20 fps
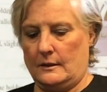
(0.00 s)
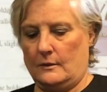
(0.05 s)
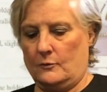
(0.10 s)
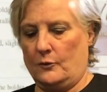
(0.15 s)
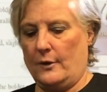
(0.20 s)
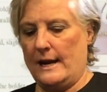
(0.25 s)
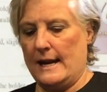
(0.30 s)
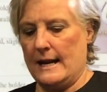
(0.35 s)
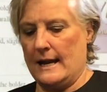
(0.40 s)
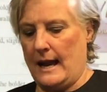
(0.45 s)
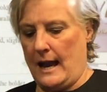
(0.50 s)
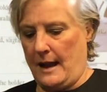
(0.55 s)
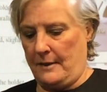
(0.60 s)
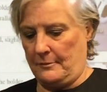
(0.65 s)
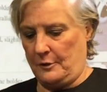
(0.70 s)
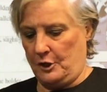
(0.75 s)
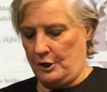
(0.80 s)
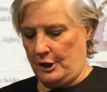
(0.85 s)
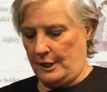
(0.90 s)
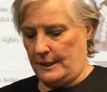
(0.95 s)
ring,
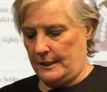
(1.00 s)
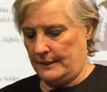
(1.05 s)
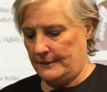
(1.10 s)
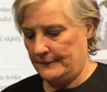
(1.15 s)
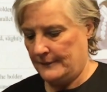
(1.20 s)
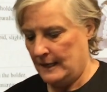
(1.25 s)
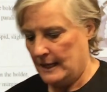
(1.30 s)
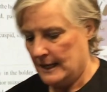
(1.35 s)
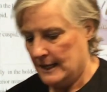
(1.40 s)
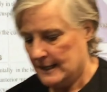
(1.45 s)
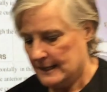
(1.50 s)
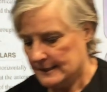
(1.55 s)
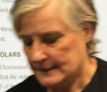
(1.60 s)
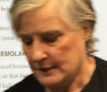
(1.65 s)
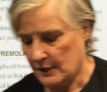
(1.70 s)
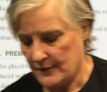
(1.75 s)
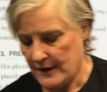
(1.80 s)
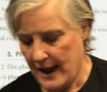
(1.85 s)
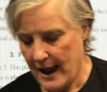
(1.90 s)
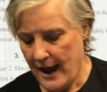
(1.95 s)
I'm good.
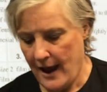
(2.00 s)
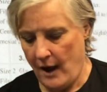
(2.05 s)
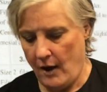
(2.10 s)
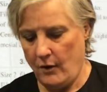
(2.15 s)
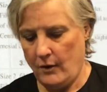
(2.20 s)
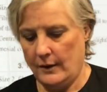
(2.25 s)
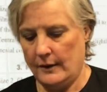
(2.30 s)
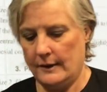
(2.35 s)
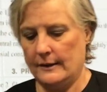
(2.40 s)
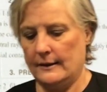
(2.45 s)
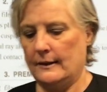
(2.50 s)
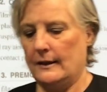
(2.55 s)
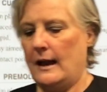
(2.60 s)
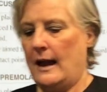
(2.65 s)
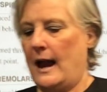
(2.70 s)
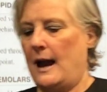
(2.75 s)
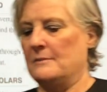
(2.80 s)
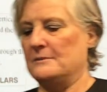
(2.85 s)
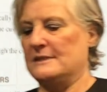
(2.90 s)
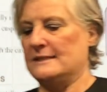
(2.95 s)
So now
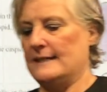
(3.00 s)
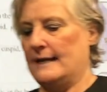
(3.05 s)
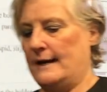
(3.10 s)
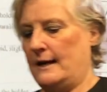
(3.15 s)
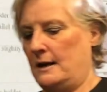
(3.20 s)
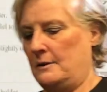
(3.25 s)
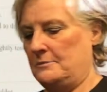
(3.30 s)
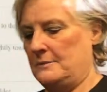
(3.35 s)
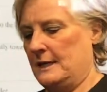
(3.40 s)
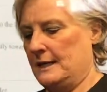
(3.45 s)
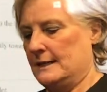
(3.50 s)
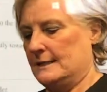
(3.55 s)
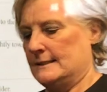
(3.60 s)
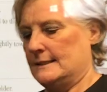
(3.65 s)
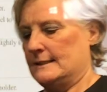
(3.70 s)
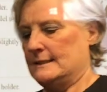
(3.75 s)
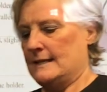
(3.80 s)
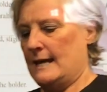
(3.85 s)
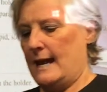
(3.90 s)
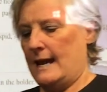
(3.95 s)
I'm set up
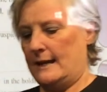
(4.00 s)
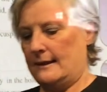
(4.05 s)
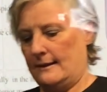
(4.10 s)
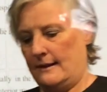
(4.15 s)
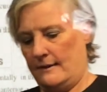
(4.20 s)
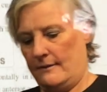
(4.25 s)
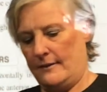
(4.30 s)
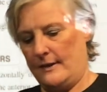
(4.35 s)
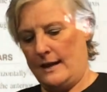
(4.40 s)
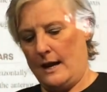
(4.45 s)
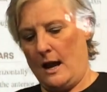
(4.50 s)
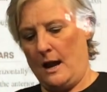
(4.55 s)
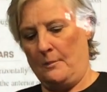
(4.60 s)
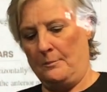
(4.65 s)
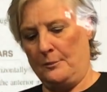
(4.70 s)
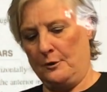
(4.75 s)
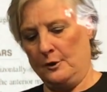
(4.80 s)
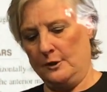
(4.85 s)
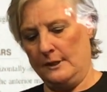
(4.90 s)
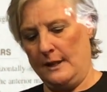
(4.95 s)
to take the
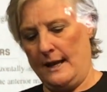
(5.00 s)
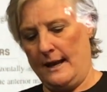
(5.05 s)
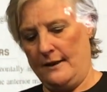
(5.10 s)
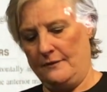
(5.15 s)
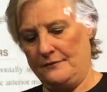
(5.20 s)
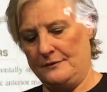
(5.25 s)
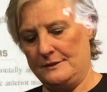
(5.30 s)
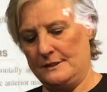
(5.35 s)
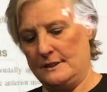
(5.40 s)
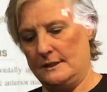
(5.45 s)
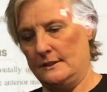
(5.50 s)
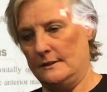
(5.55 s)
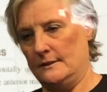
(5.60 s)
upper left